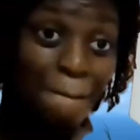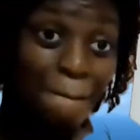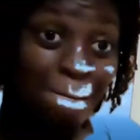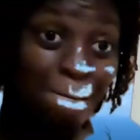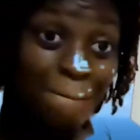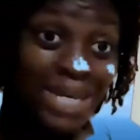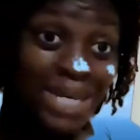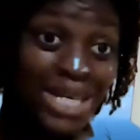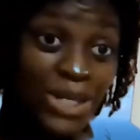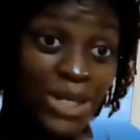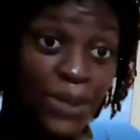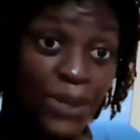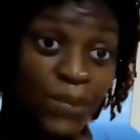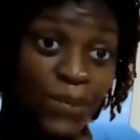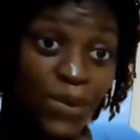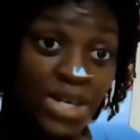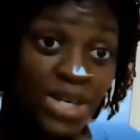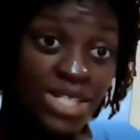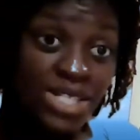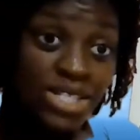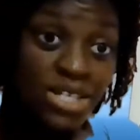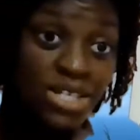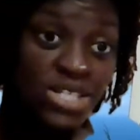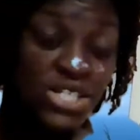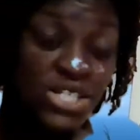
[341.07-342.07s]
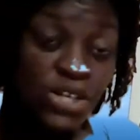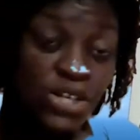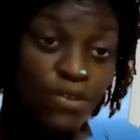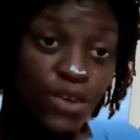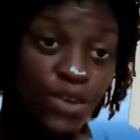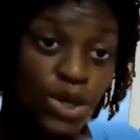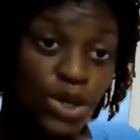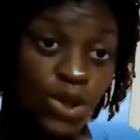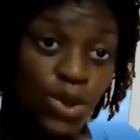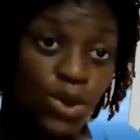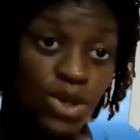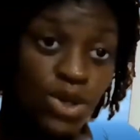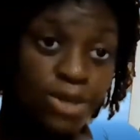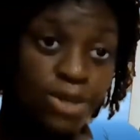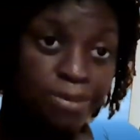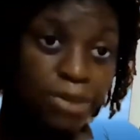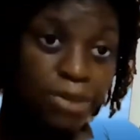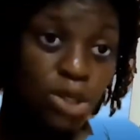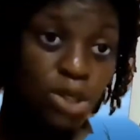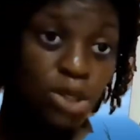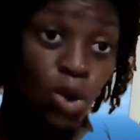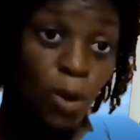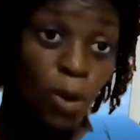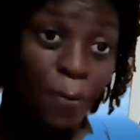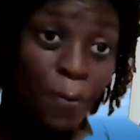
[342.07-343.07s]
make up questions of your own,
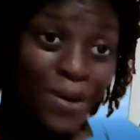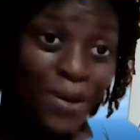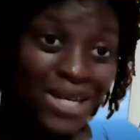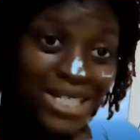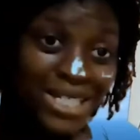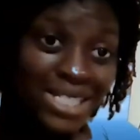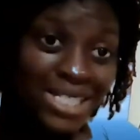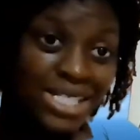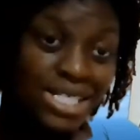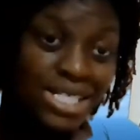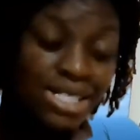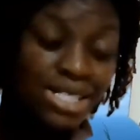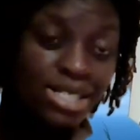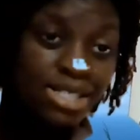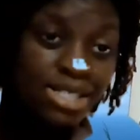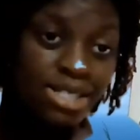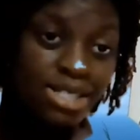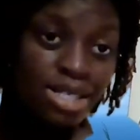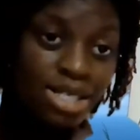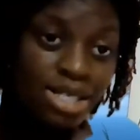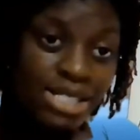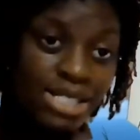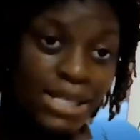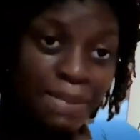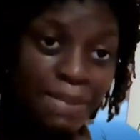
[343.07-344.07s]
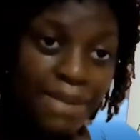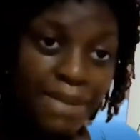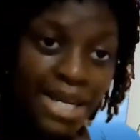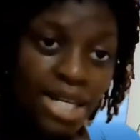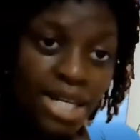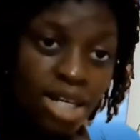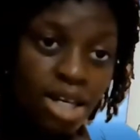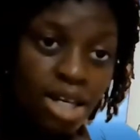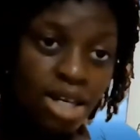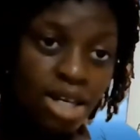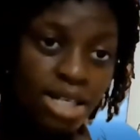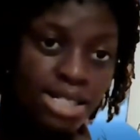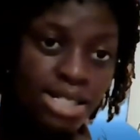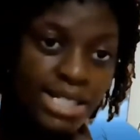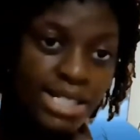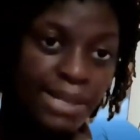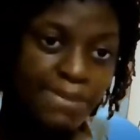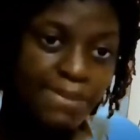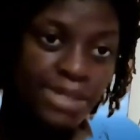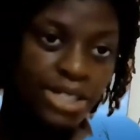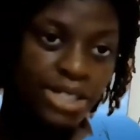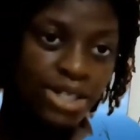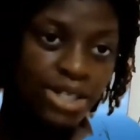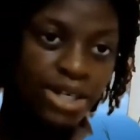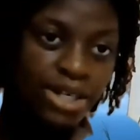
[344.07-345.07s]
but go practice. Cement the
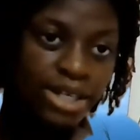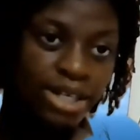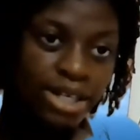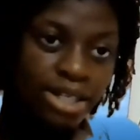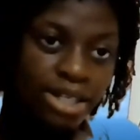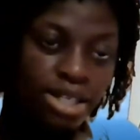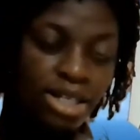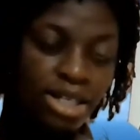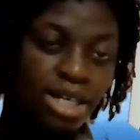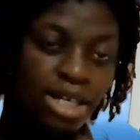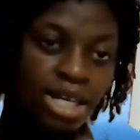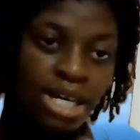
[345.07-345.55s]
concept in your head.